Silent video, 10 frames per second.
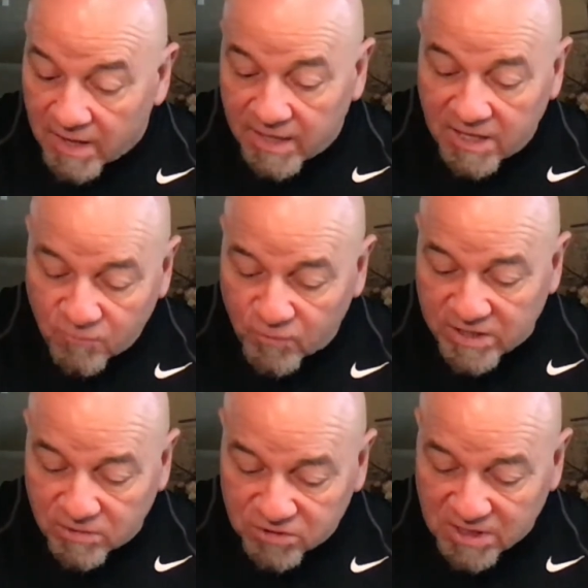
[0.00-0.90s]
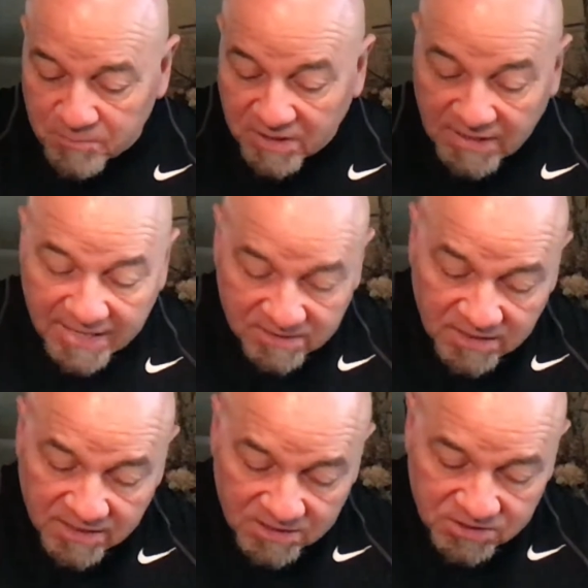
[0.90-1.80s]
If we do something like
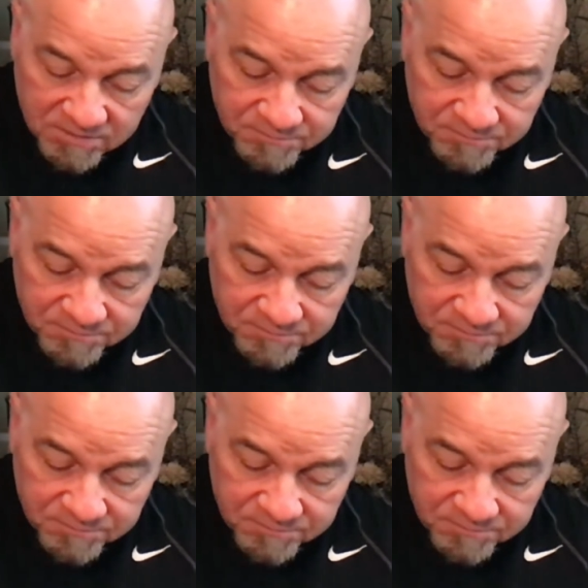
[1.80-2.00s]
this,